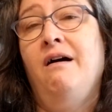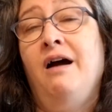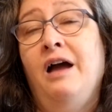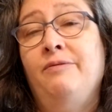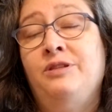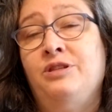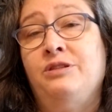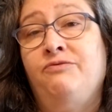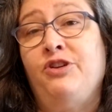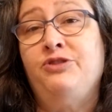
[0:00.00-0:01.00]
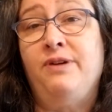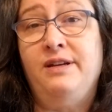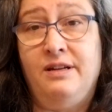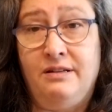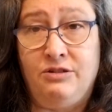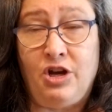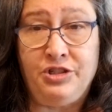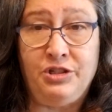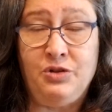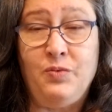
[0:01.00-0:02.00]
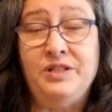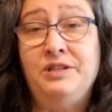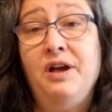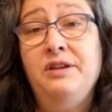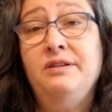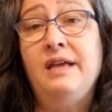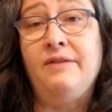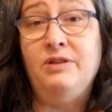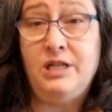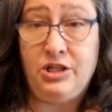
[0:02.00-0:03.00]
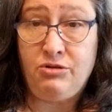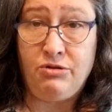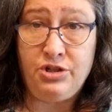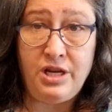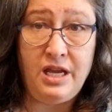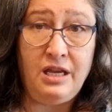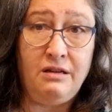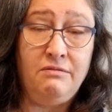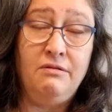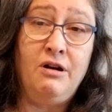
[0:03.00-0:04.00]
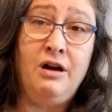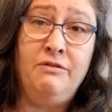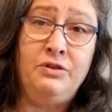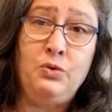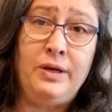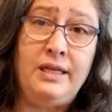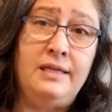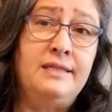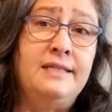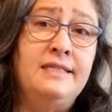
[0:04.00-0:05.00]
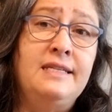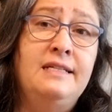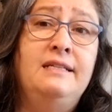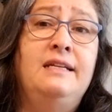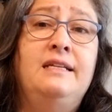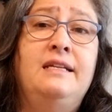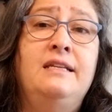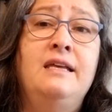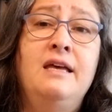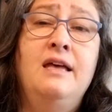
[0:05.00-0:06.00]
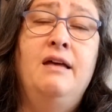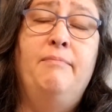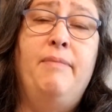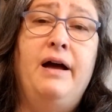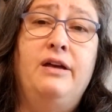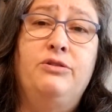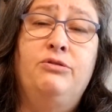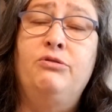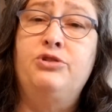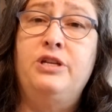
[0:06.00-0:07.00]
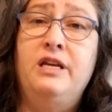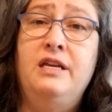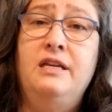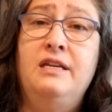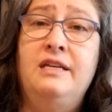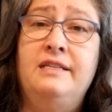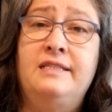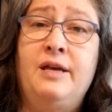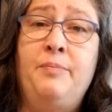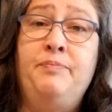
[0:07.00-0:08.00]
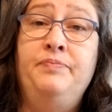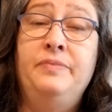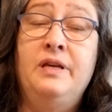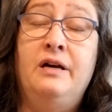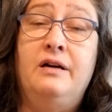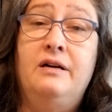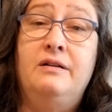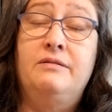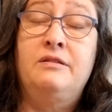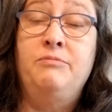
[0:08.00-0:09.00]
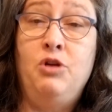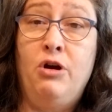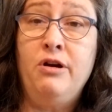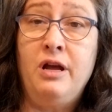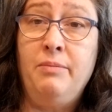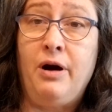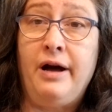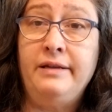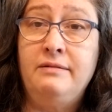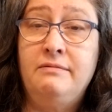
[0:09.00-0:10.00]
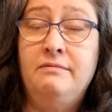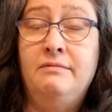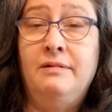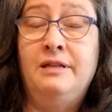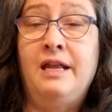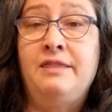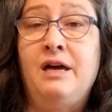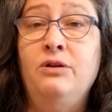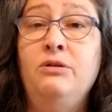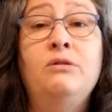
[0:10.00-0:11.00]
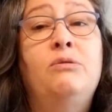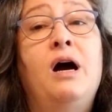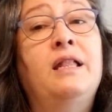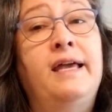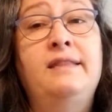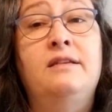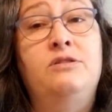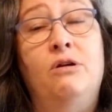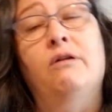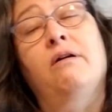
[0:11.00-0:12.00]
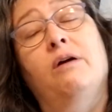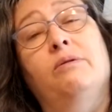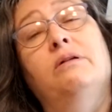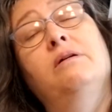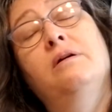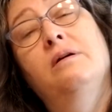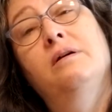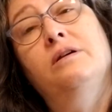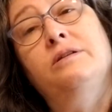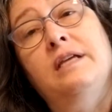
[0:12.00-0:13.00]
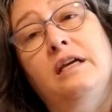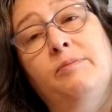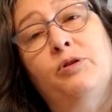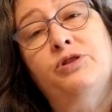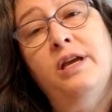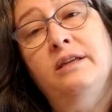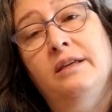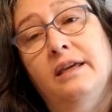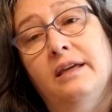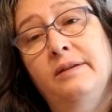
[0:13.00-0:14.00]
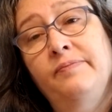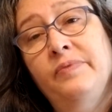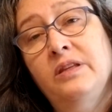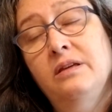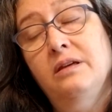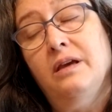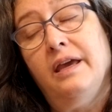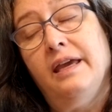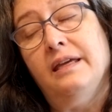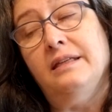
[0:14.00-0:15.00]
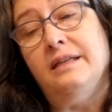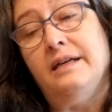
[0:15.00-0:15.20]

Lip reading: I was just frustrated and tossed it to one side and haven't touched crocheting of a doily since then. And then my other crocheting is some yarn I bought that I thought, ooh, I like this yarn, I will take up crocheting again. And